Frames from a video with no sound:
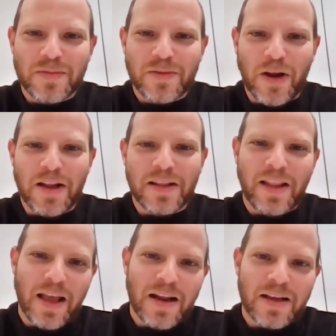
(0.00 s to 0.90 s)
creating the
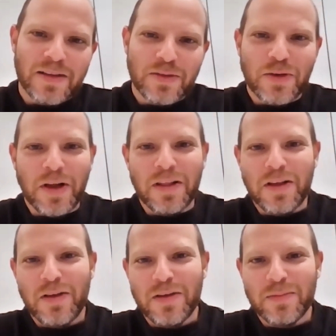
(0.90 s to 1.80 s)
data to train
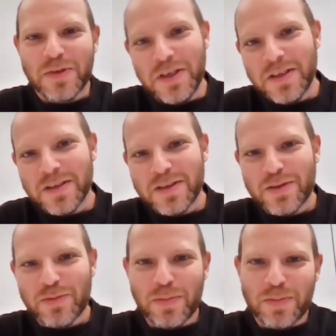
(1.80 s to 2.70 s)
the machines
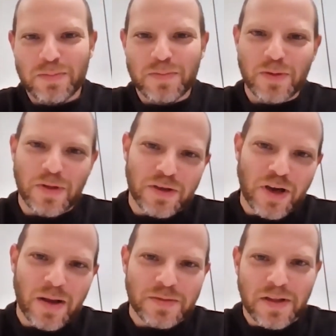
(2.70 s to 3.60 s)
to do the
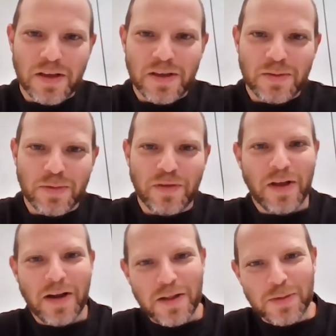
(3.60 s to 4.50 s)
jobs that they would have
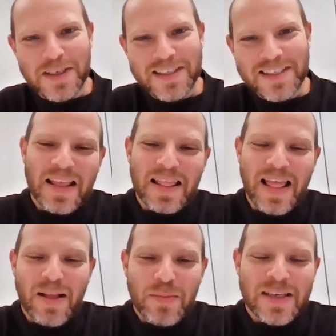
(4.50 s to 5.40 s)
done otherwise.
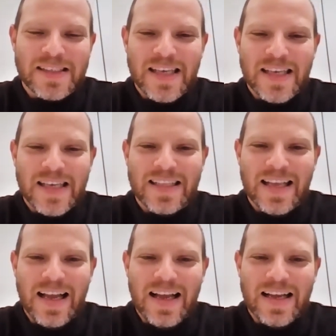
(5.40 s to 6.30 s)
That being said,
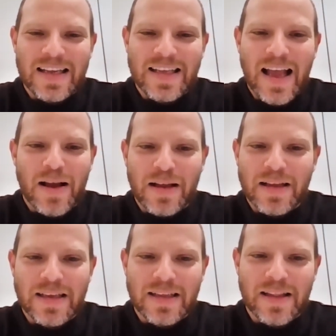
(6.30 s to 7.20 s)
yeah,
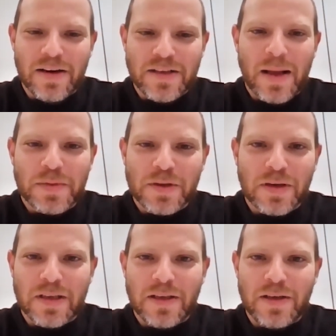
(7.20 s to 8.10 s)
there's
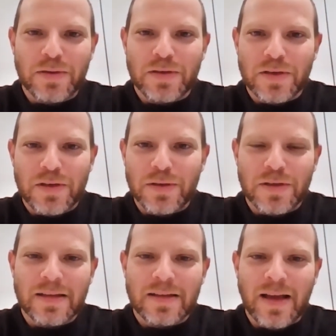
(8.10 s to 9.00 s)
absolutely
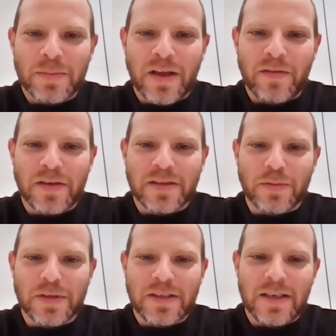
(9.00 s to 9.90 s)
huge time savings
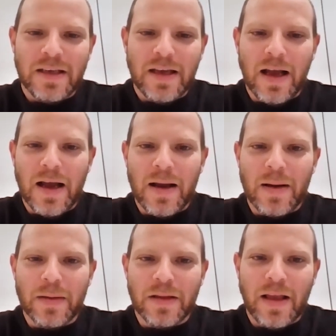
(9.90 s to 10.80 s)
that we see.
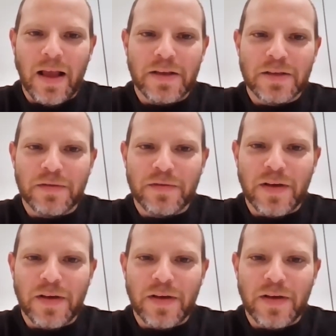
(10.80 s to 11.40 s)
In the case of